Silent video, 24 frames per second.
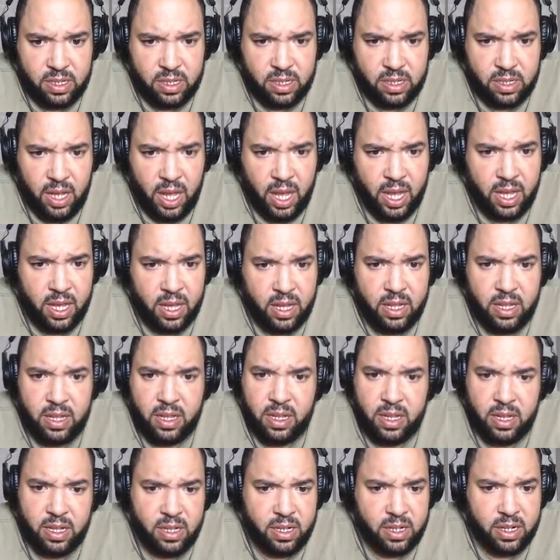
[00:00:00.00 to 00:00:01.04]
Hey,
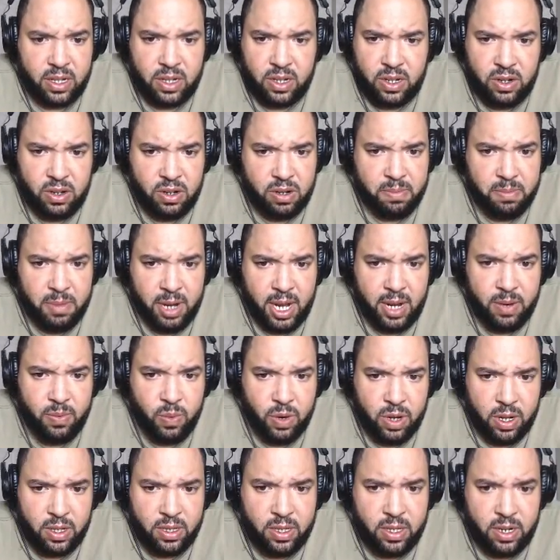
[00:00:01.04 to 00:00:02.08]
cook mine
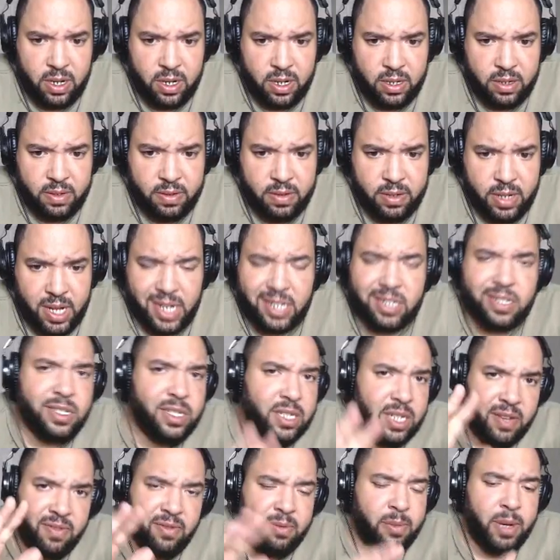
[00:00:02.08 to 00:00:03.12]
well done. Actually,
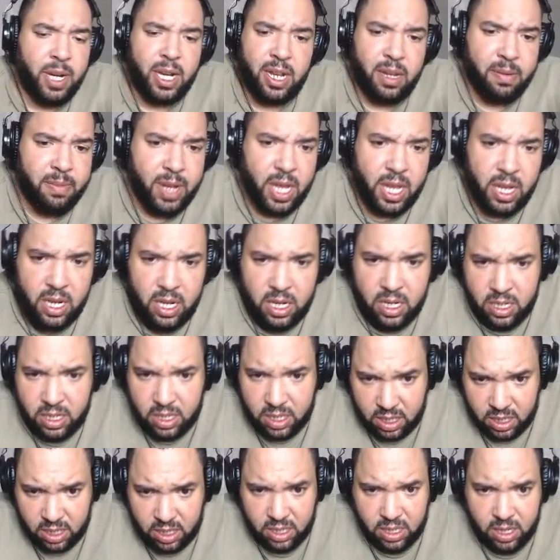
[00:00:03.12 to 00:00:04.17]
never mind. I'm not eating.
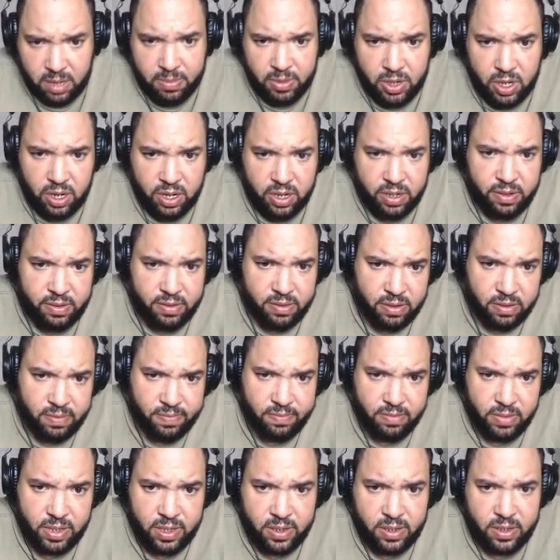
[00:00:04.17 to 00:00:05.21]
I'm good.
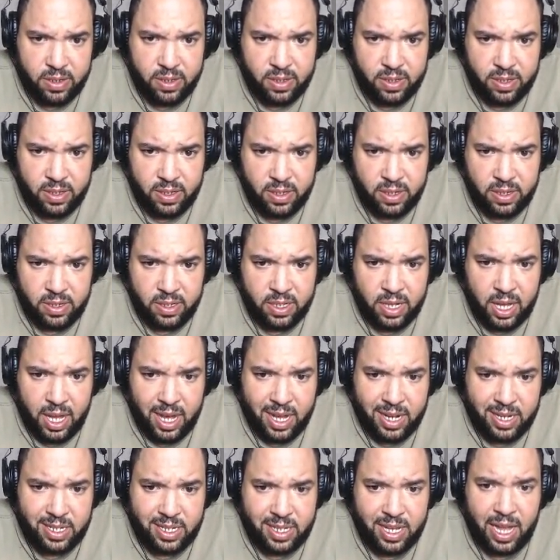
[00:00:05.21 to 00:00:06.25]
I had
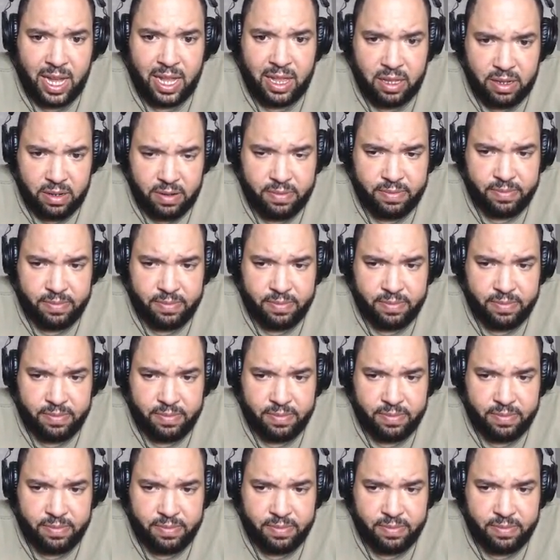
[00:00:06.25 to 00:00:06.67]
a salad.